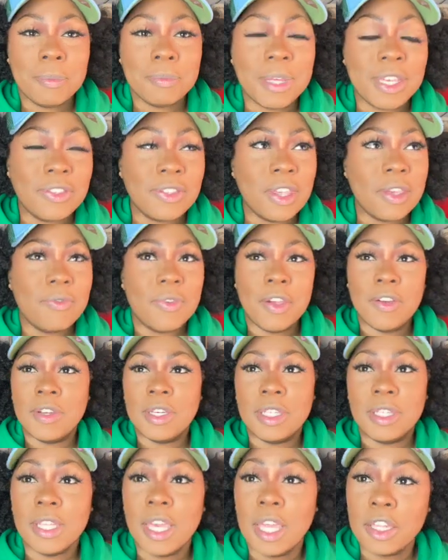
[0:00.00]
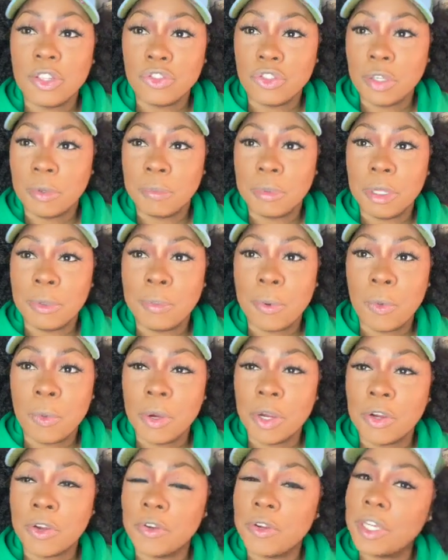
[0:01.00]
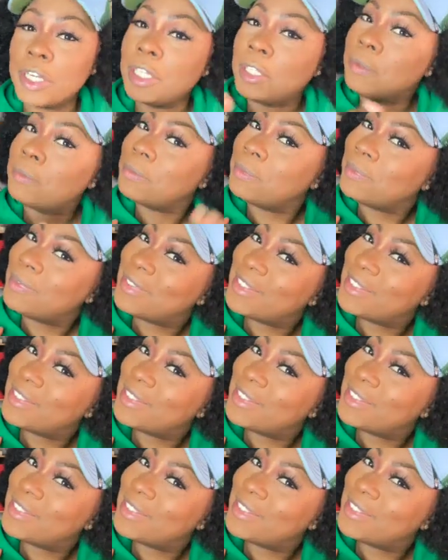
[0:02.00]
They say very intelligent people wear green.